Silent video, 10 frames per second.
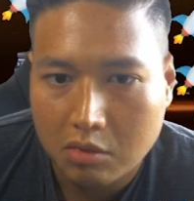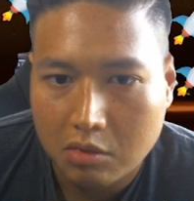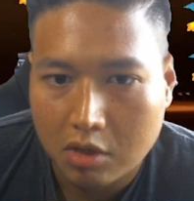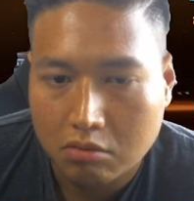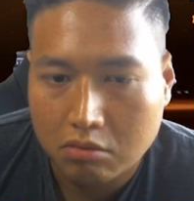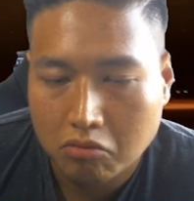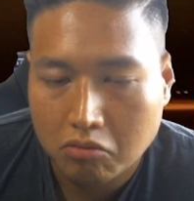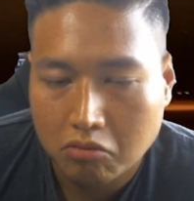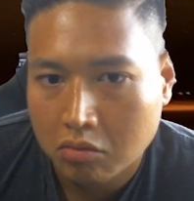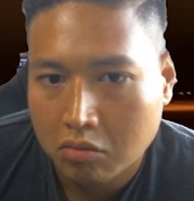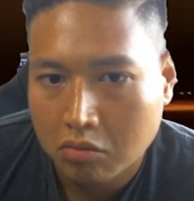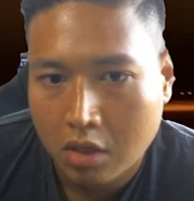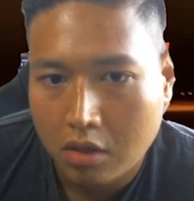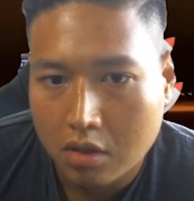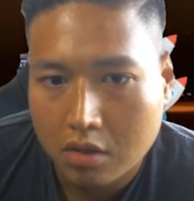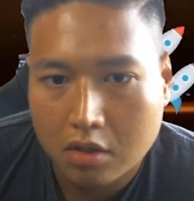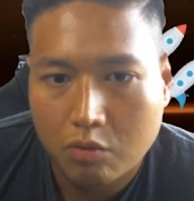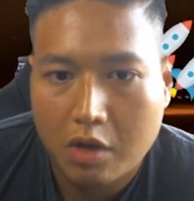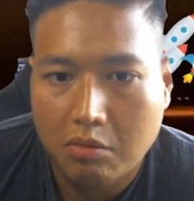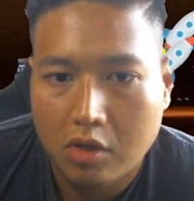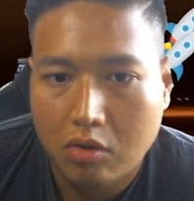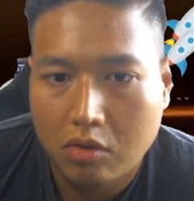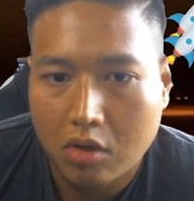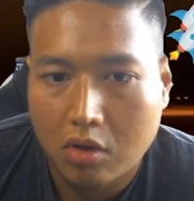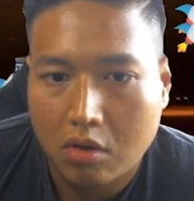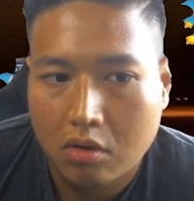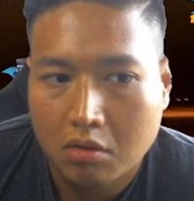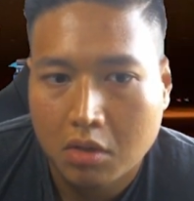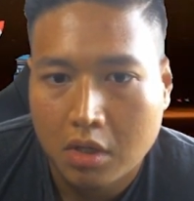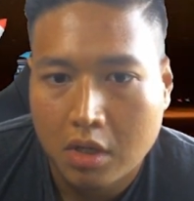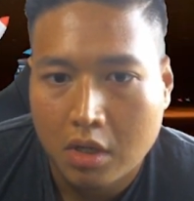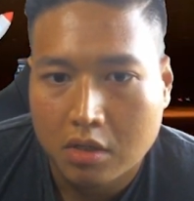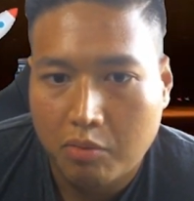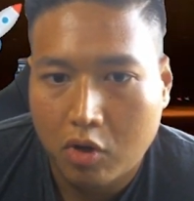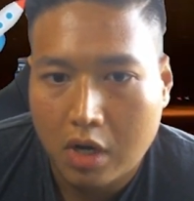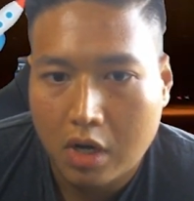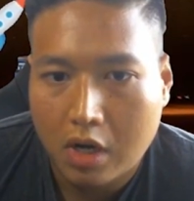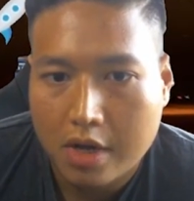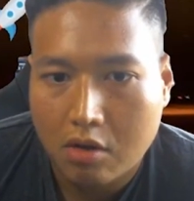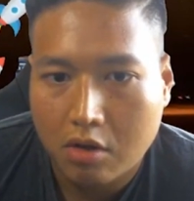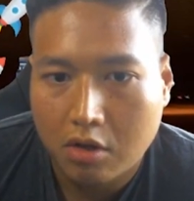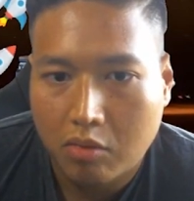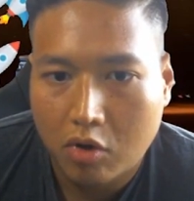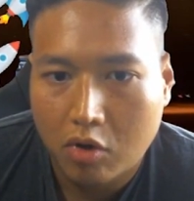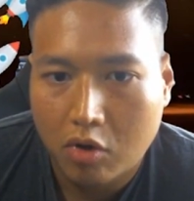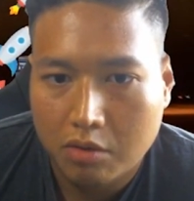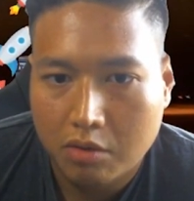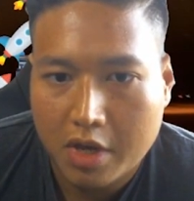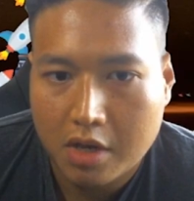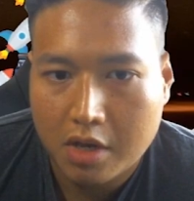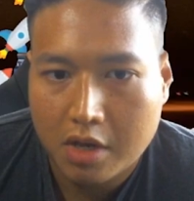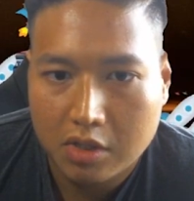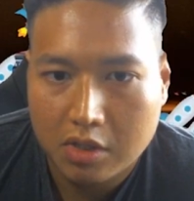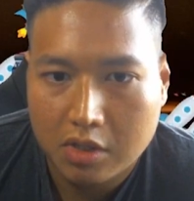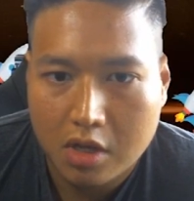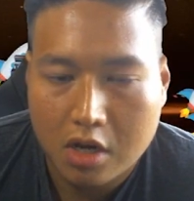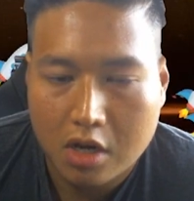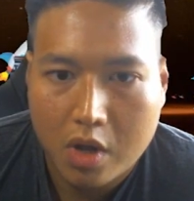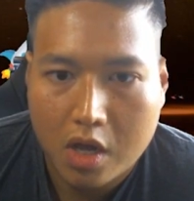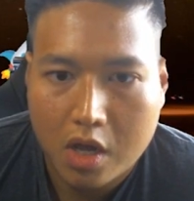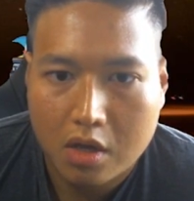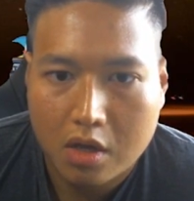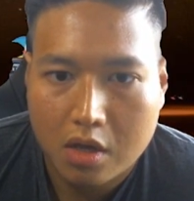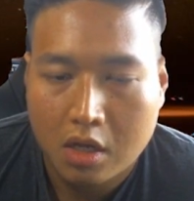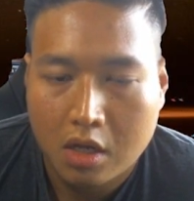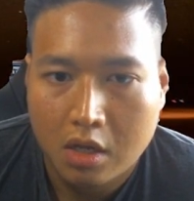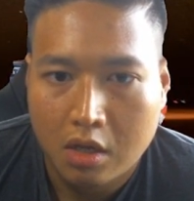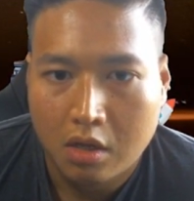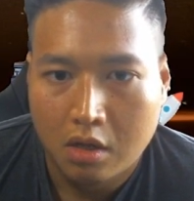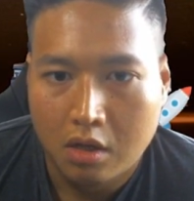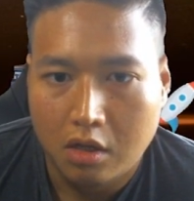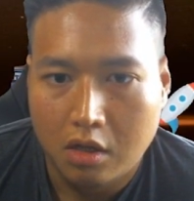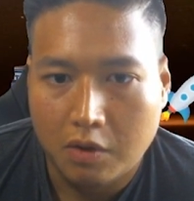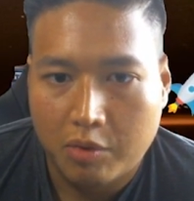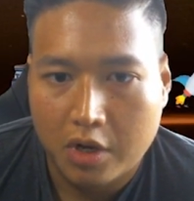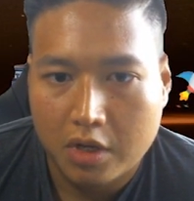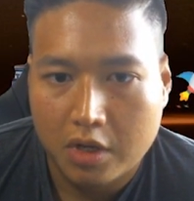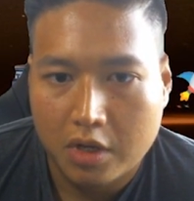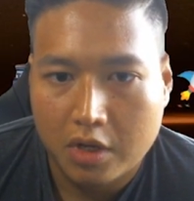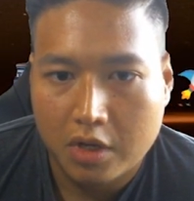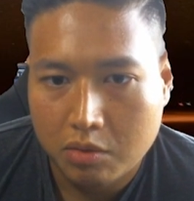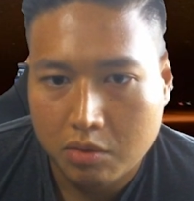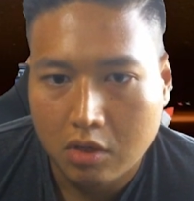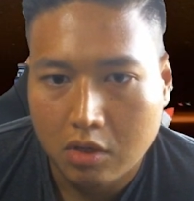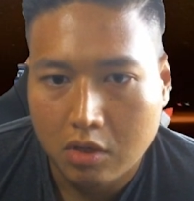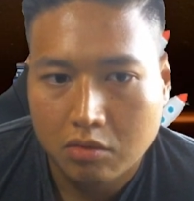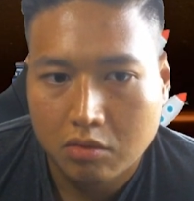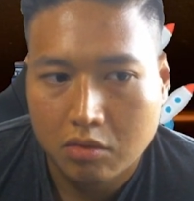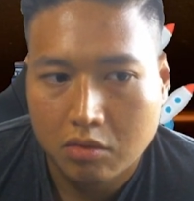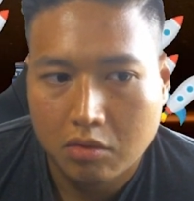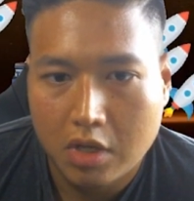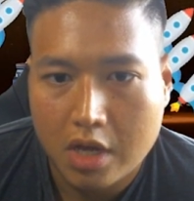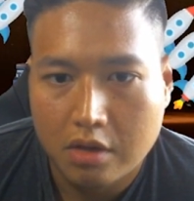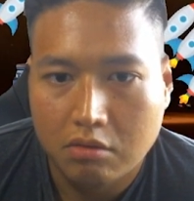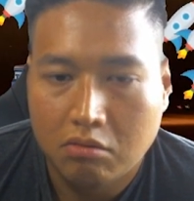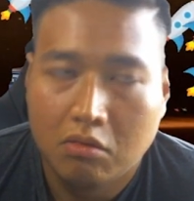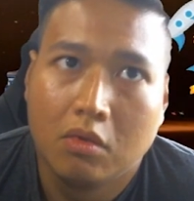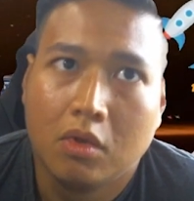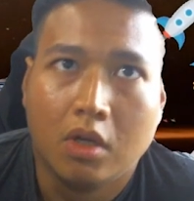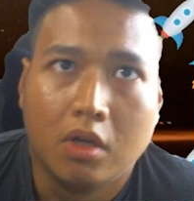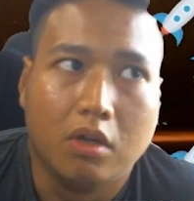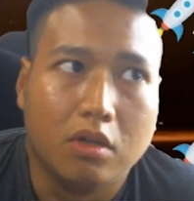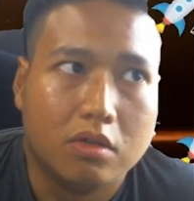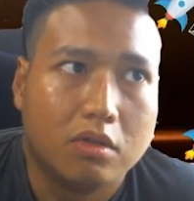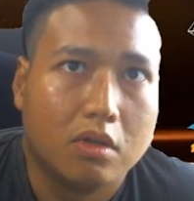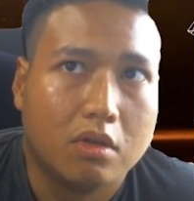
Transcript: about here, somewhere below your support line or the Bollinger Band, basically anywhere that if the price goes below, then it's